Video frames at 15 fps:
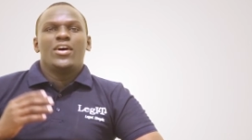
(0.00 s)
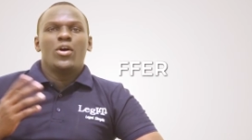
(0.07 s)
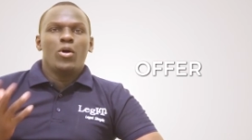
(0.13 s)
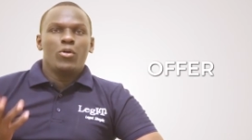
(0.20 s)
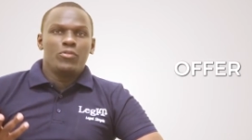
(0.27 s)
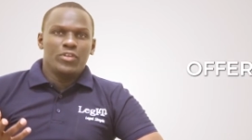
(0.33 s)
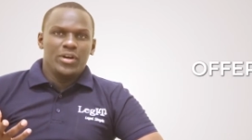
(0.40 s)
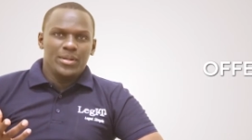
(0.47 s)

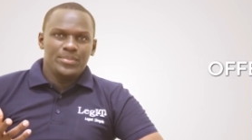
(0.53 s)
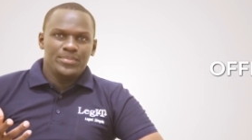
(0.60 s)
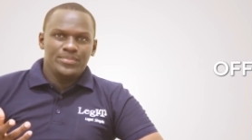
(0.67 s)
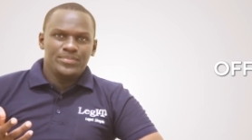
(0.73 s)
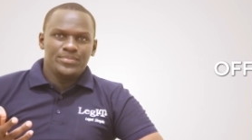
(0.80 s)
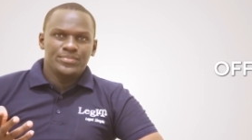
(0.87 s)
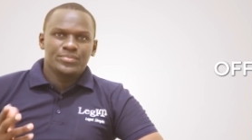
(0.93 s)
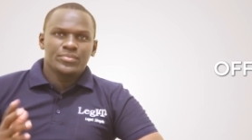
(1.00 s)
Offer.
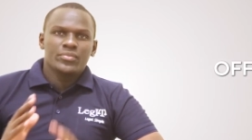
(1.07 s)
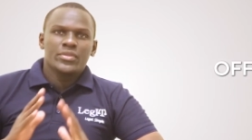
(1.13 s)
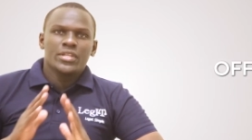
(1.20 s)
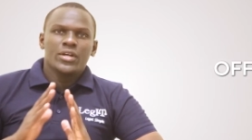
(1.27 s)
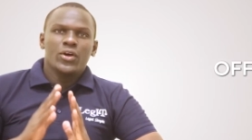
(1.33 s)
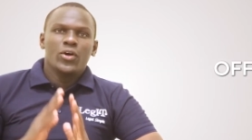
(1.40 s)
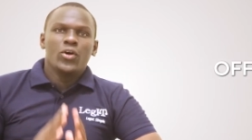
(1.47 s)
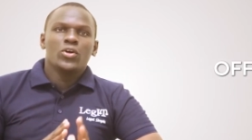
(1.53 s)

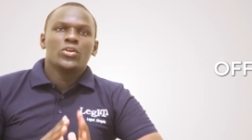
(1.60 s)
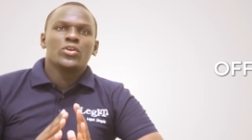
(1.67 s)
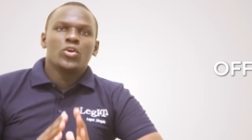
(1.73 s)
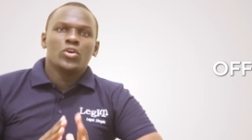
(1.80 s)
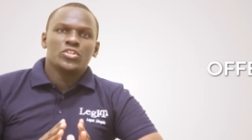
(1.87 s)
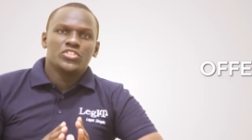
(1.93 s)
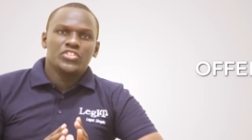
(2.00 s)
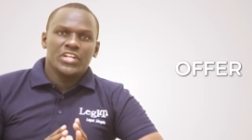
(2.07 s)
All
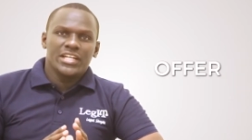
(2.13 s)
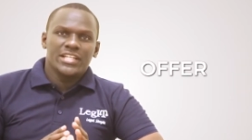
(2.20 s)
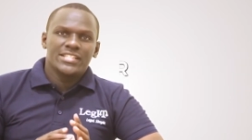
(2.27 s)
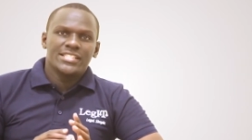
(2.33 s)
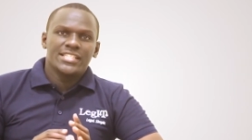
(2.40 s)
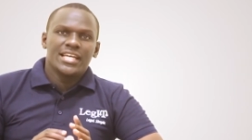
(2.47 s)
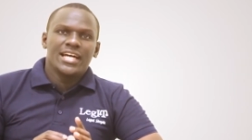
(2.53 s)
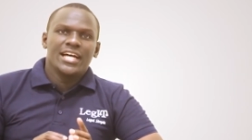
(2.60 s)

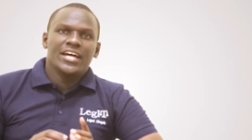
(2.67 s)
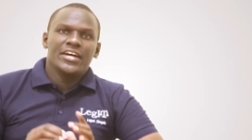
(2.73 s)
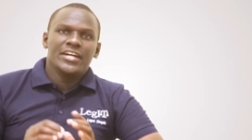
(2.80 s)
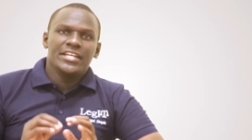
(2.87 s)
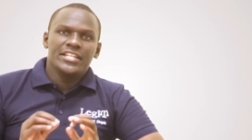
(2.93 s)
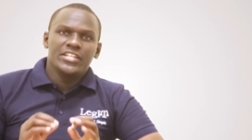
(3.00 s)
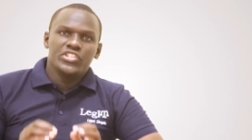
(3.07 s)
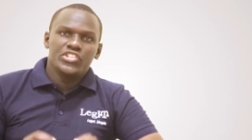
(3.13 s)
contracts are
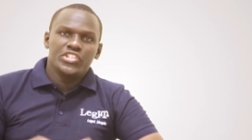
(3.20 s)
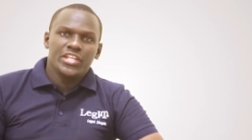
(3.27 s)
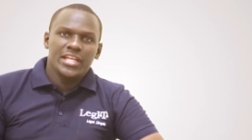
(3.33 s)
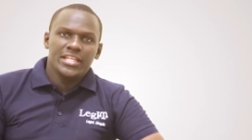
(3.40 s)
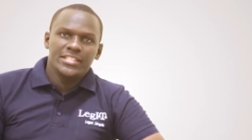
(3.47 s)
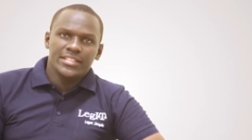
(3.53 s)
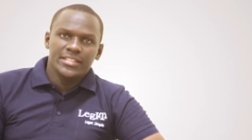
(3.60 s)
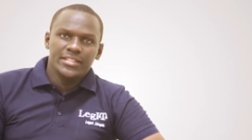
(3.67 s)

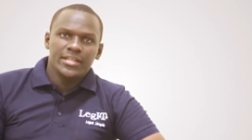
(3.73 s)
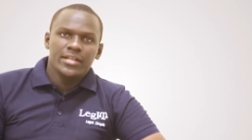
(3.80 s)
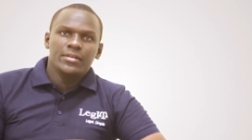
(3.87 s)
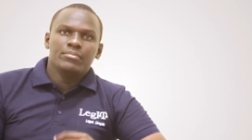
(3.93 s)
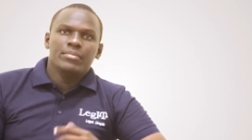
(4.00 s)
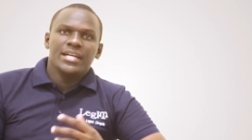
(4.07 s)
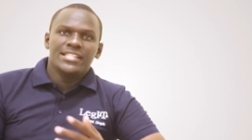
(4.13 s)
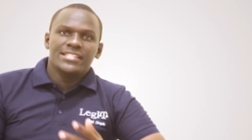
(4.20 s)
initiated
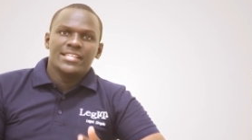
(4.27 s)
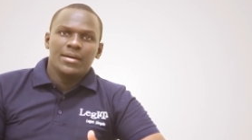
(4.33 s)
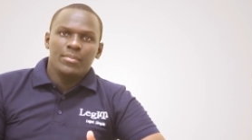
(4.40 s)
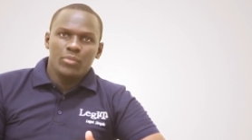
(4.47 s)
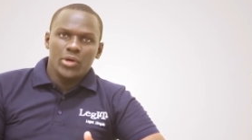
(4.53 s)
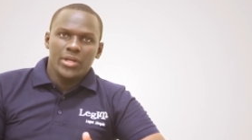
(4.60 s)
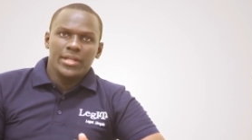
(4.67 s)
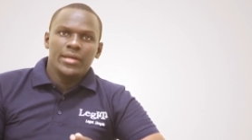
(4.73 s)
by
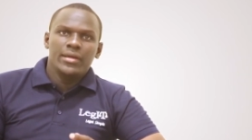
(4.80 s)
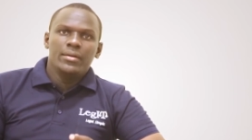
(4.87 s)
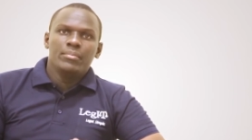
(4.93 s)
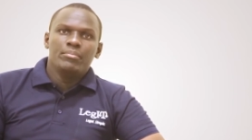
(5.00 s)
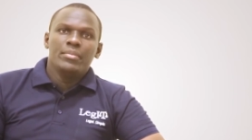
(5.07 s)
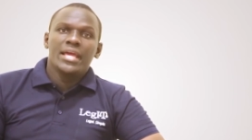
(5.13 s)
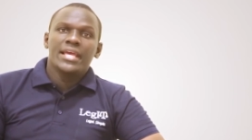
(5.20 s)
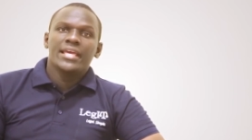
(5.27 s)
someone
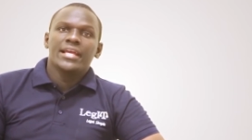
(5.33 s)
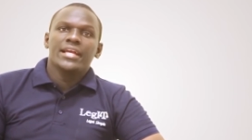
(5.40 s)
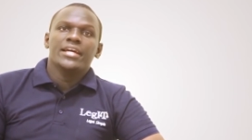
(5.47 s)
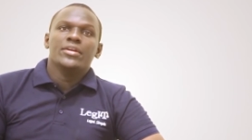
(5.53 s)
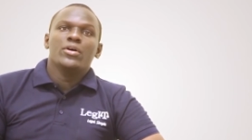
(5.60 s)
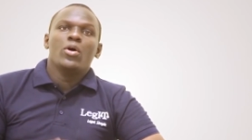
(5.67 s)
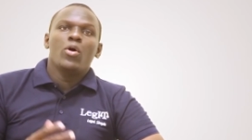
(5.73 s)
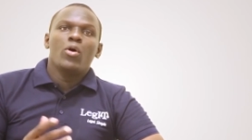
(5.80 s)
making
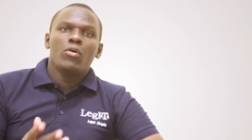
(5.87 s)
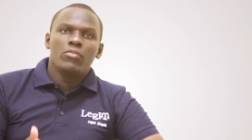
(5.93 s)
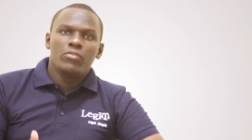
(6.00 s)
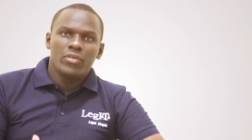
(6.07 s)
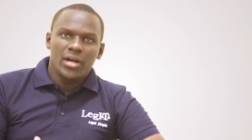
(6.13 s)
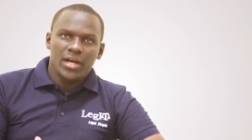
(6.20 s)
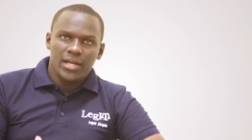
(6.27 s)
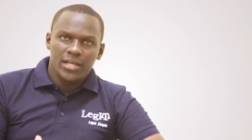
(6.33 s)
an
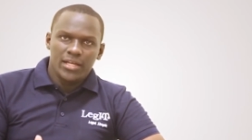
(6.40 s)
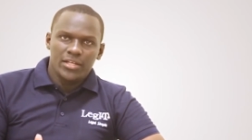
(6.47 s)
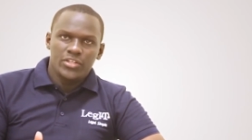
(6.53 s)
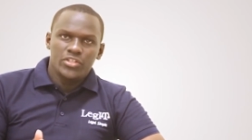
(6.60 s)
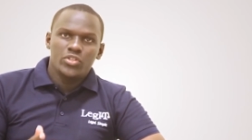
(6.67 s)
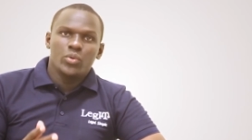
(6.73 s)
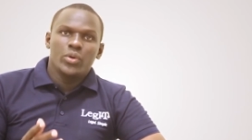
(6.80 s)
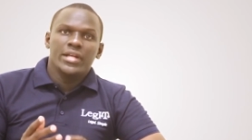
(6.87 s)
offer
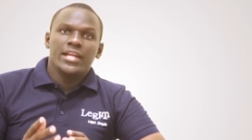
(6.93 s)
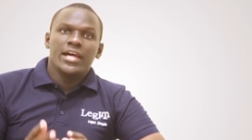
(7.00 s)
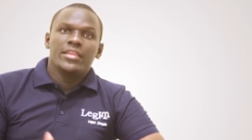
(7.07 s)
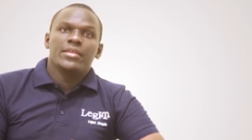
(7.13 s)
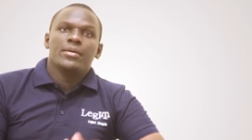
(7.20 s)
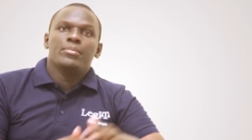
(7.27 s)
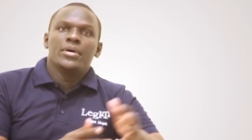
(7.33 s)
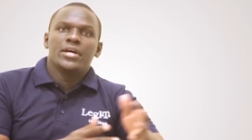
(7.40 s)
to
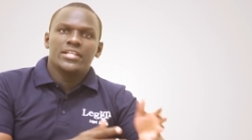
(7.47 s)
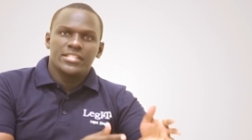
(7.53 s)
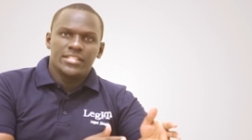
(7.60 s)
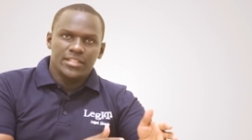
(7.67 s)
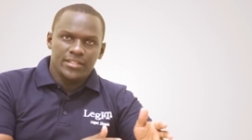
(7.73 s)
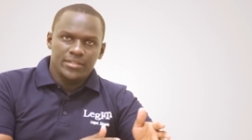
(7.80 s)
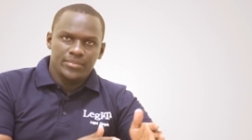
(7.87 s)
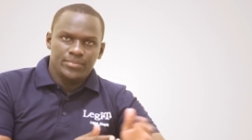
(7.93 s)
another
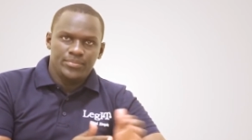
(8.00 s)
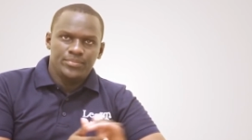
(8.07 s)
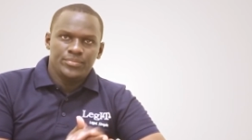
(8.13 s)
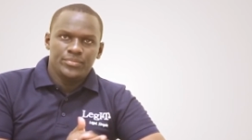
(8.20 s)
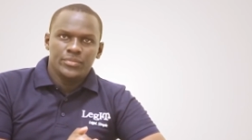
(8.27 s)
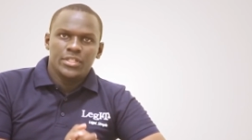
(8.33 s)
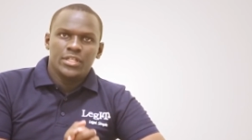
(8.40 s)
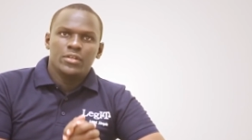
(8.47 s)
person.
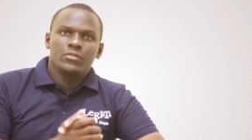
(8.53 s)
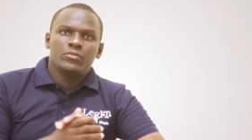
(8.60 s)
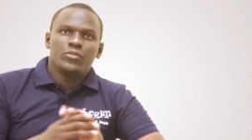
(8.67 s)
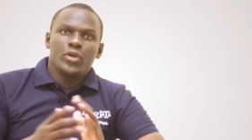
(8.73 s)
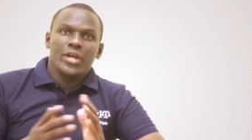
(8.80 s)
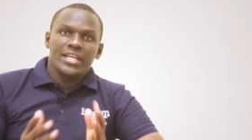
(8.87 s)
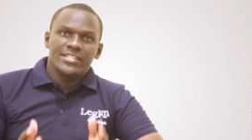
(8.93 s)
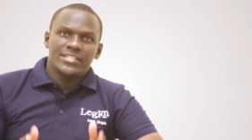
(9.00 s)

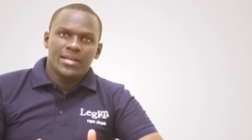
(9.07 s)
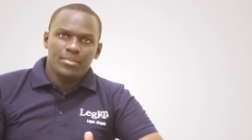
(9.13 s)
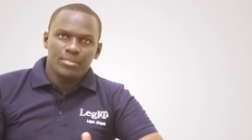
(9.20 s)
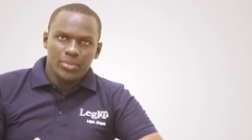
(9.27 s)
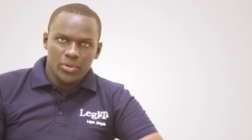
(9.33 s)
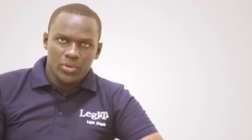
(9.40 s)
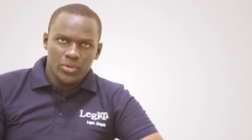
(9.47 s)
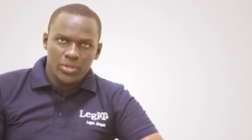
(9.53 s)
For
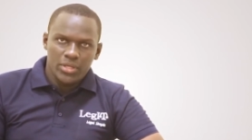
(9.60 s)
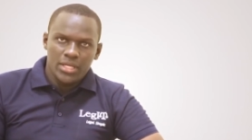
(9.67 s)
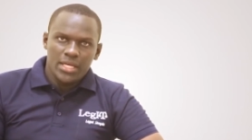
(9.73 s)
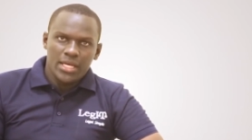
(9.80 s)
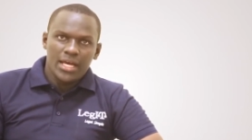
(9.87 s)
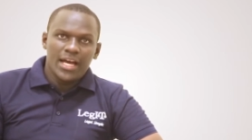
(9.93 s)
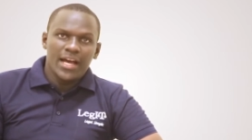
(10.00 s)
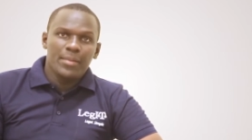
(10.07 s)
example,
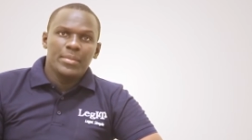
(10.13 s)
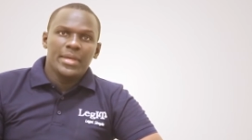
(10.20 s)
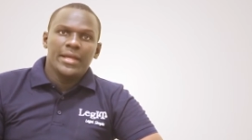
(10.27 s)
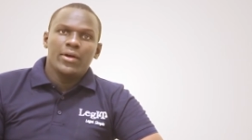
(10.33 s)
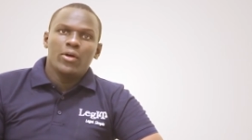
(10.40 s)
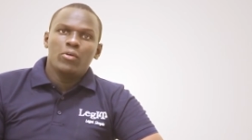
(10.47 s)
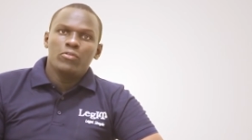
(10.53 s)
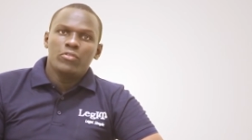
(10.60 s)
I
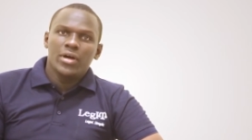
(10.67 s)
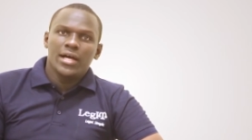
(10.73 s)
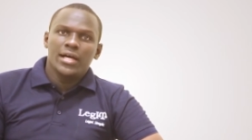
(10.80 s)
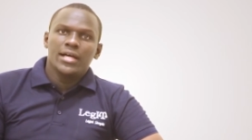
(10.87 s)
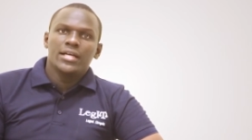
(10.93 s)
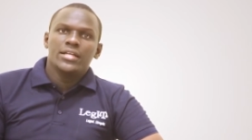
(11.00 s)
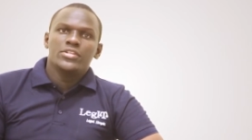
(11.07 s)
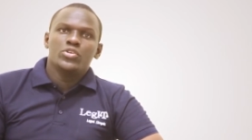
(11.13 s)
may offer
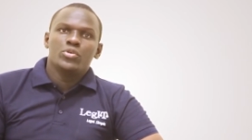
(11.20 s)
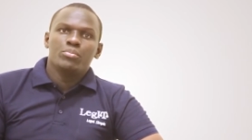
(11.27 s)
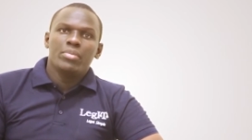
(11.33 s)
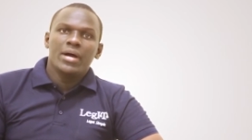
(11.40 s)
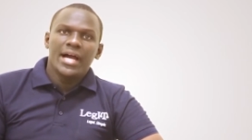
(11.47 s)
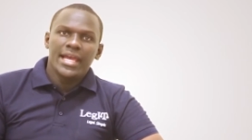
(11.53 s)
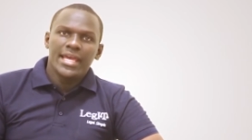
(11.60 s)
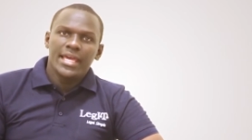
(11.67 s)
to
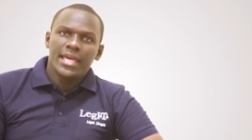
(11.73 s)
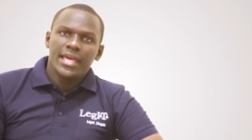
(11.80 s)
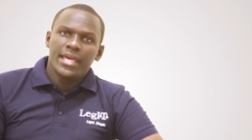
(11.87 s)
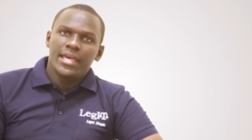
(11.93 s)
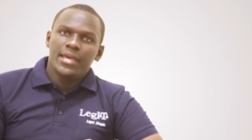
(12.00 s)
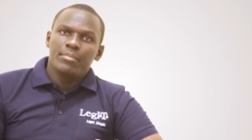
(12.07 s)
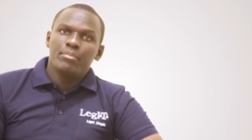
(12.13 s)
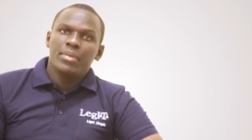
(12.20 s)
buy
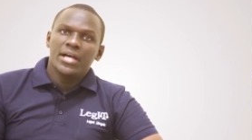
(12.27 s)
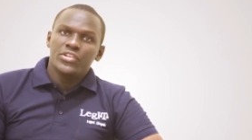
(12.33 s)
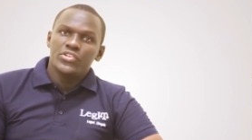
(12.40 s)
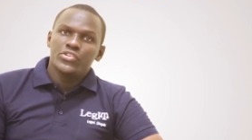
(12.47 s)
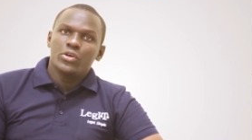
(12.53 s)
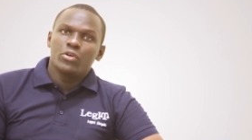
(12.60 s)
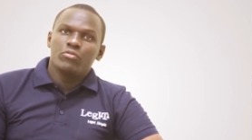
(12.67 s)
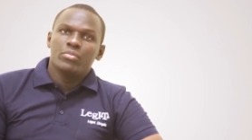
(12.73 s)
a
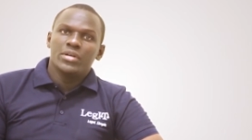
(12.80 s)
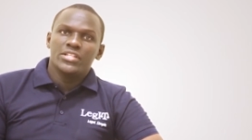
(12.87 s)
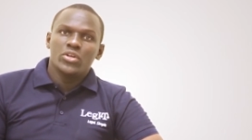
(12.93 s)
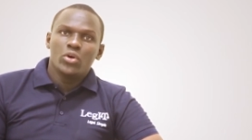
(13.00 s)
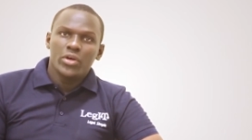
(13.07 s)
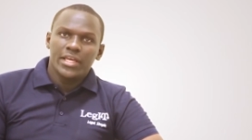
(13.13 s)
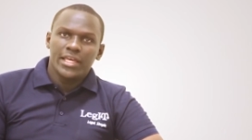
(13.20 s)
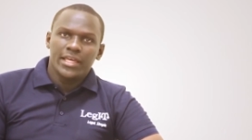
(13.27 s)
bunch of
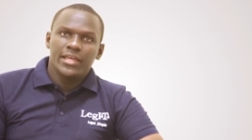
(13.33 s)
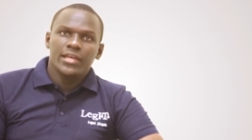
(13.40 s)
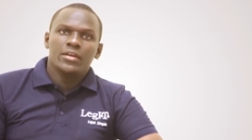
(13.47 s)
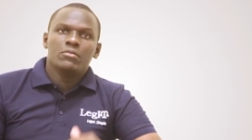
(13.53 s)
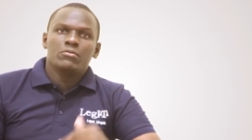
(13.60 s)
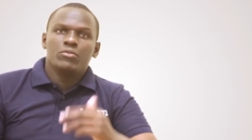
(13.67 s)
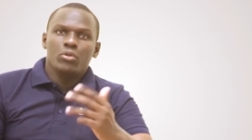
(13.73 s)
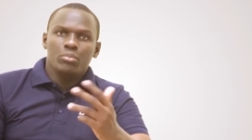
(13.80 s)
matoke
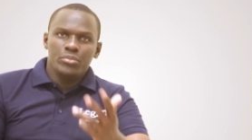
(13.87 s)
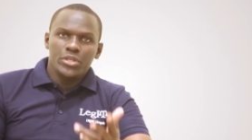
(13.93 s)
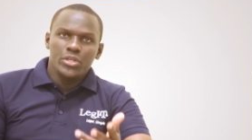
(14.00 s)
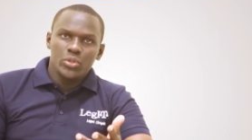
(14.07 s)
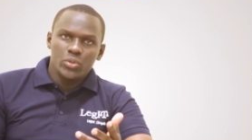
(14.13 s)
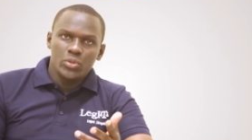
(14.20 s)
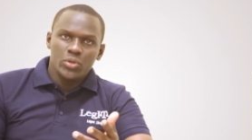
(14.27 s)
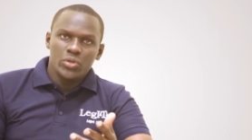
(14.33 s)
from
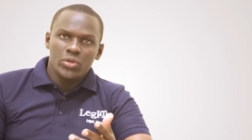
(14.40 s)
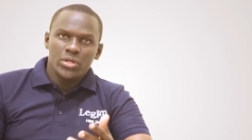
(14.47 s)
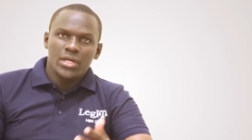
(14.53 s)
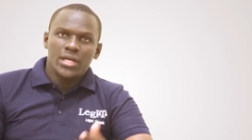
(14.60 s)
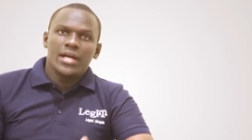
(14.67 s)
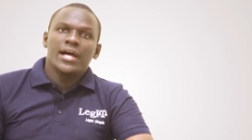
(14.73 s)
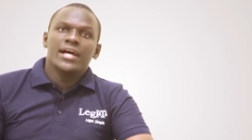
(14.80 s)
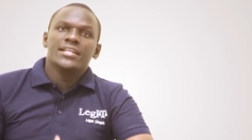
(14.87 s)
you
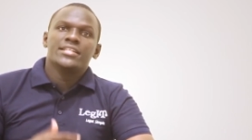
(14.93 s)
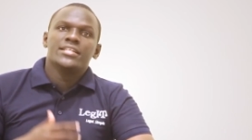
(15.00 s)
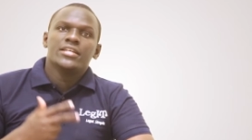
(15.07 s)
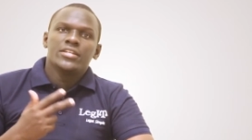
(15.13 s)
at